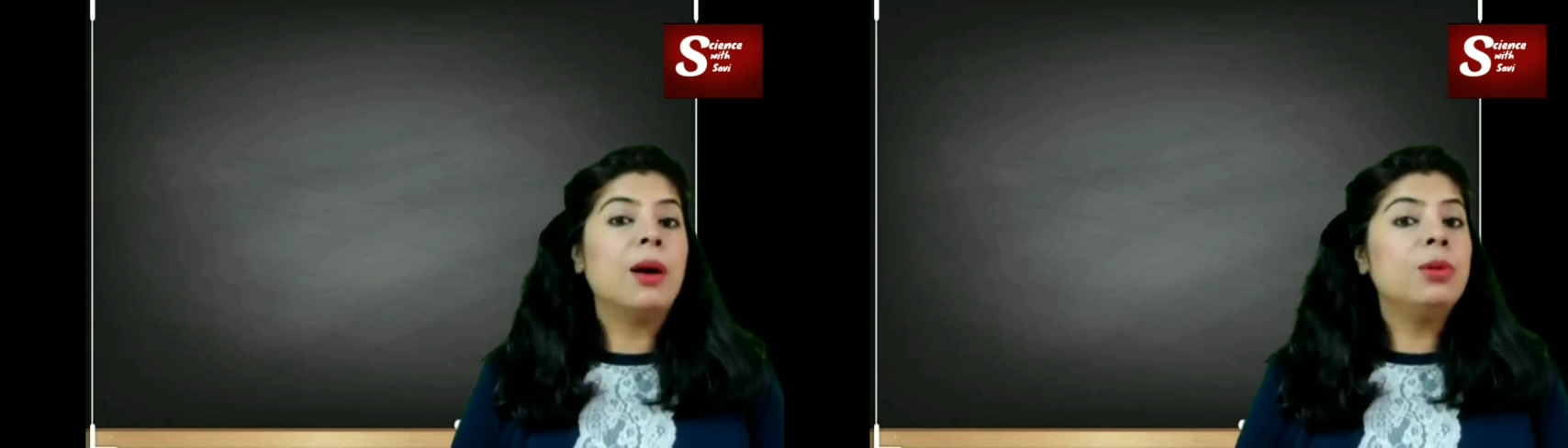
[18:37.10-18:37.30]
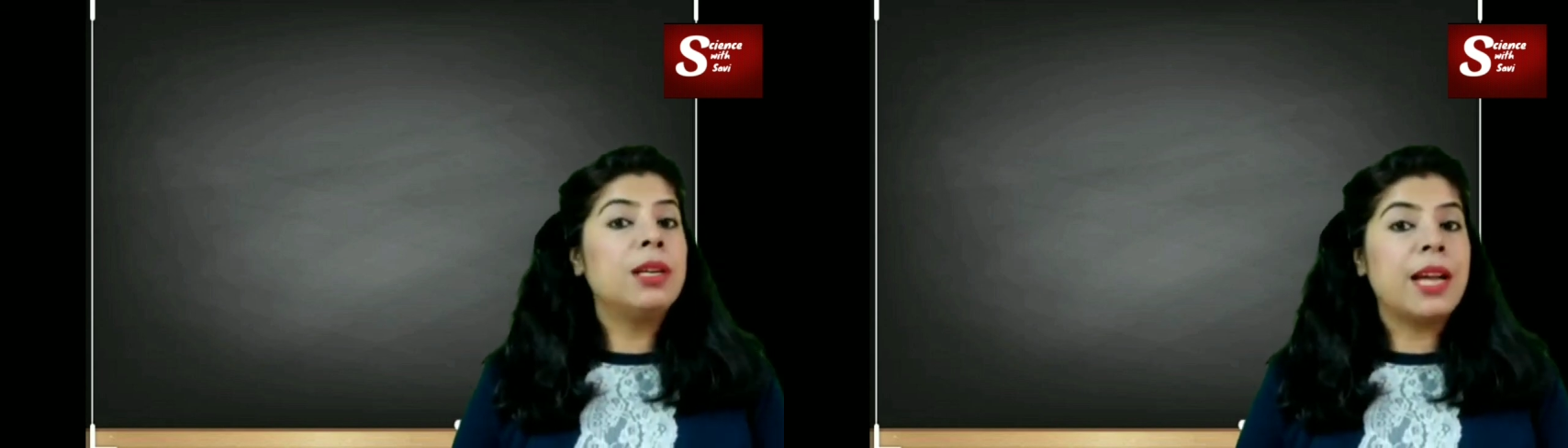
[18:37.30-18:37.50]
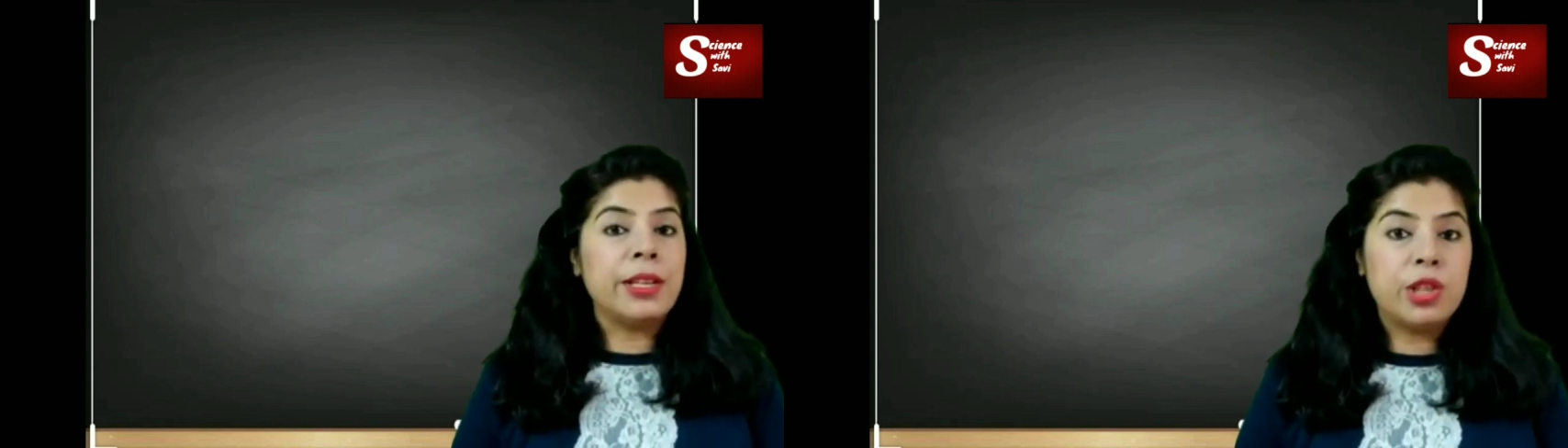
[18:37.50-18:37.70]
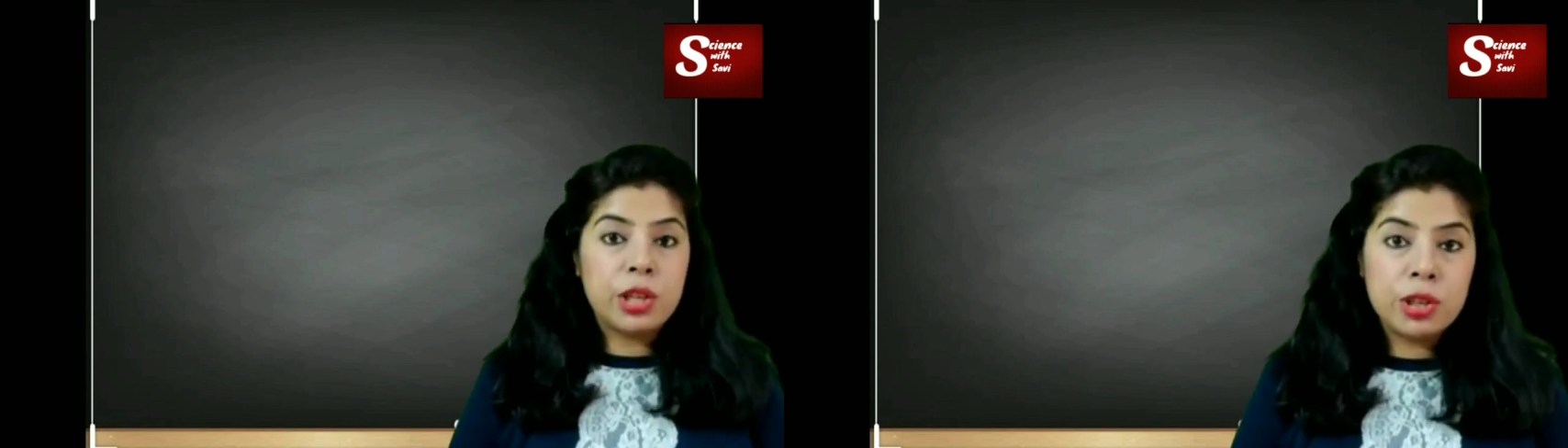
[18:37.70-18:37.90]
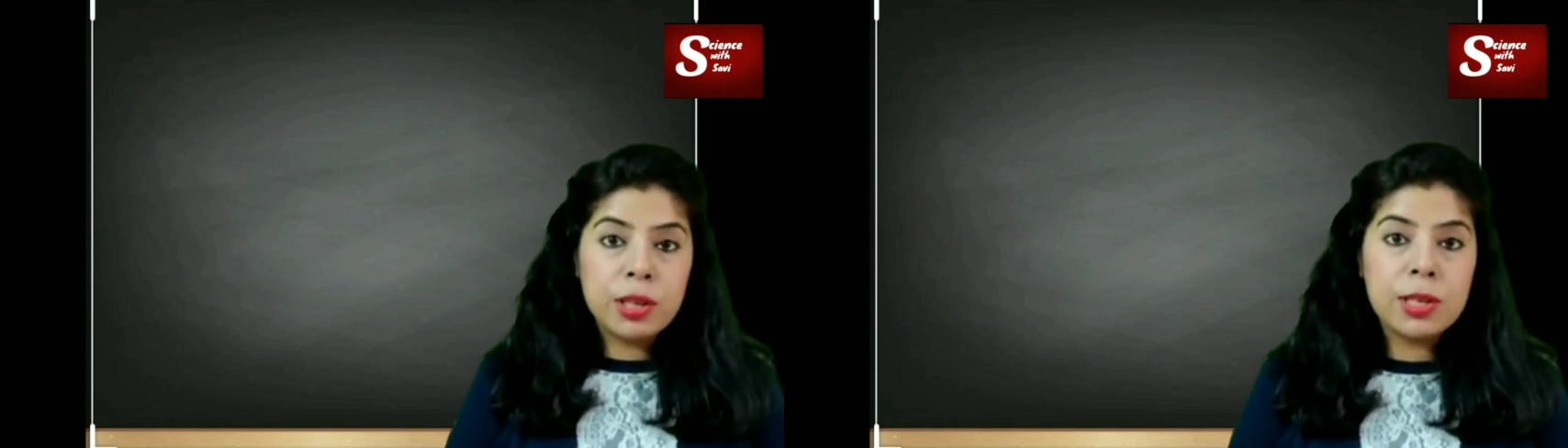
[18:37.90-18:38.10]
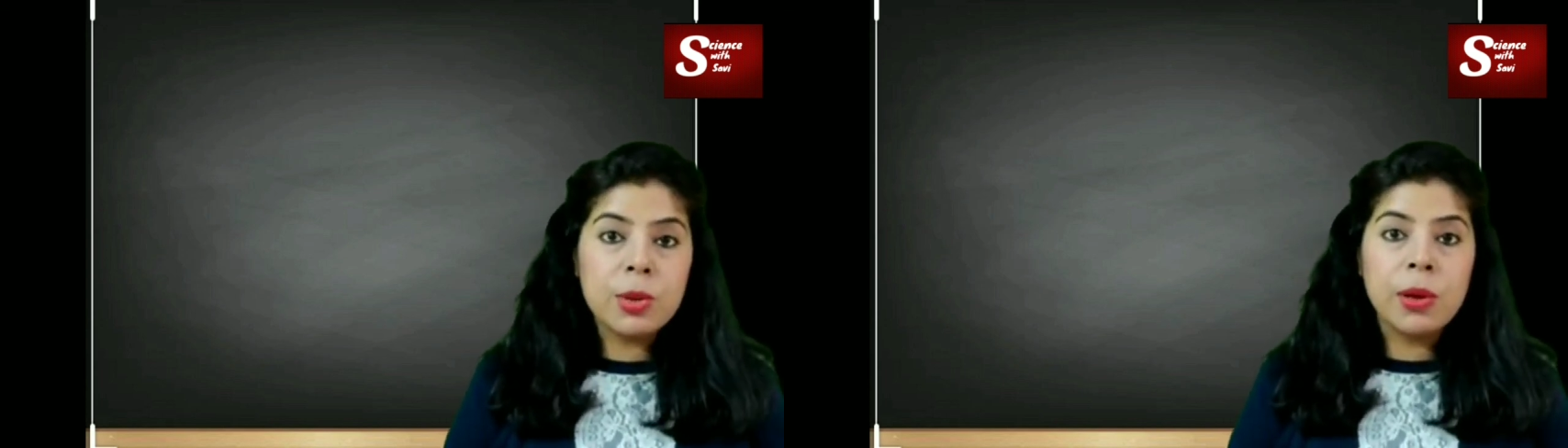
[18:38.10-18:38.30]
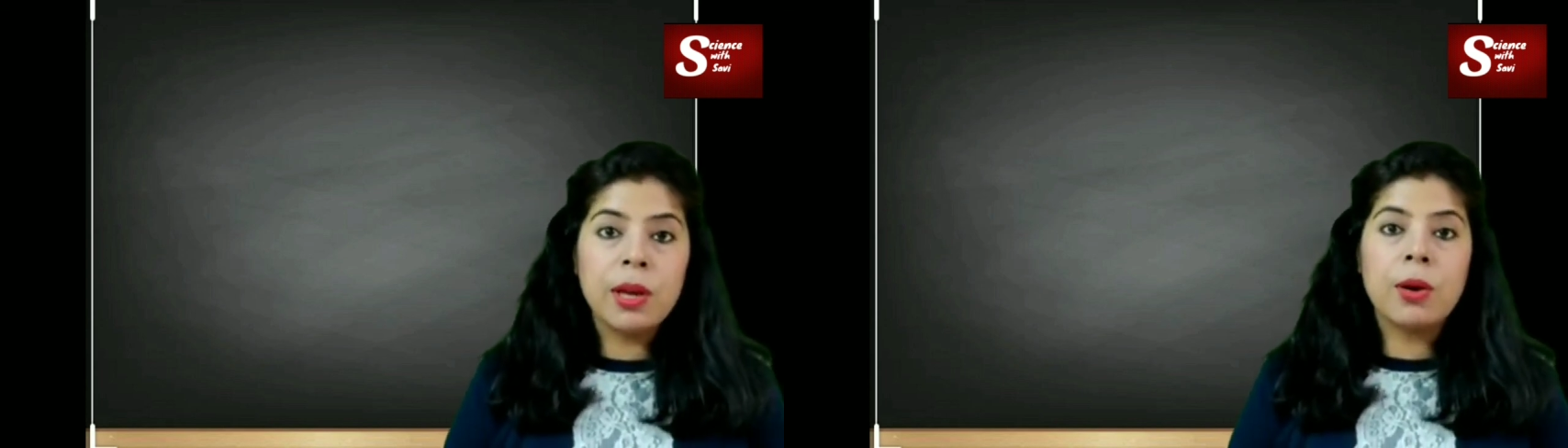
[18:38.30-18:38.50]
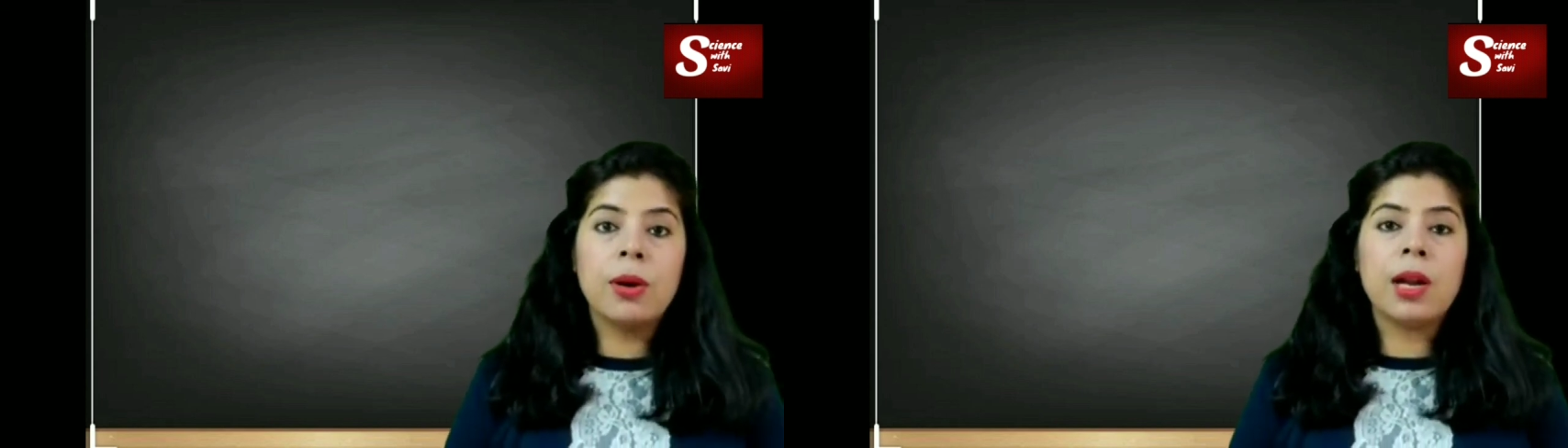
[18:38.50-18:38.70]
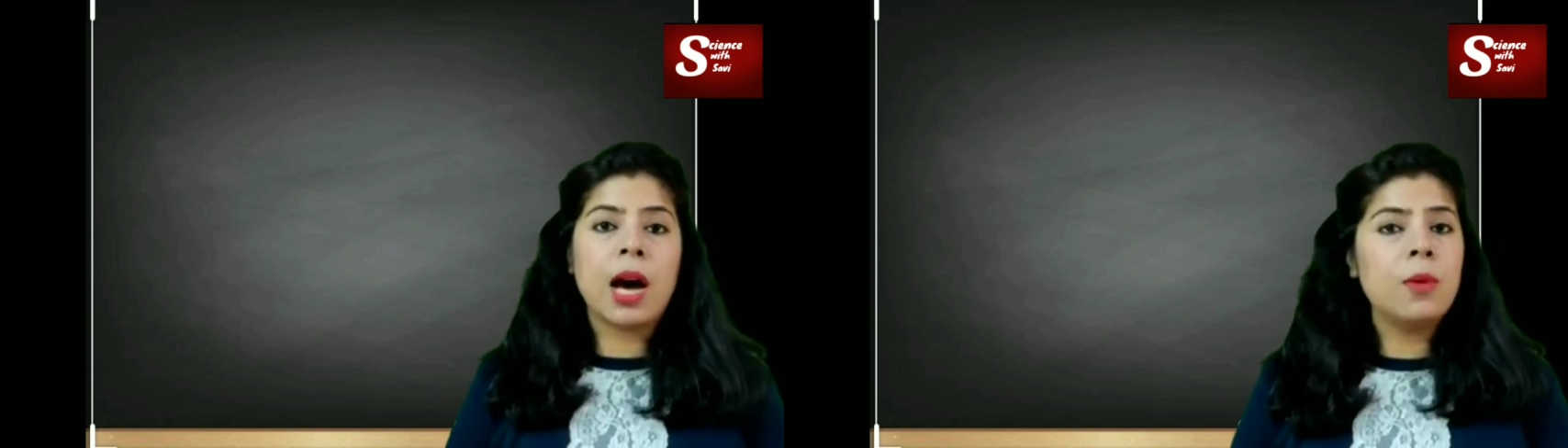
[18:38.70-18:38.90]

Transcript: how the digestion is going on,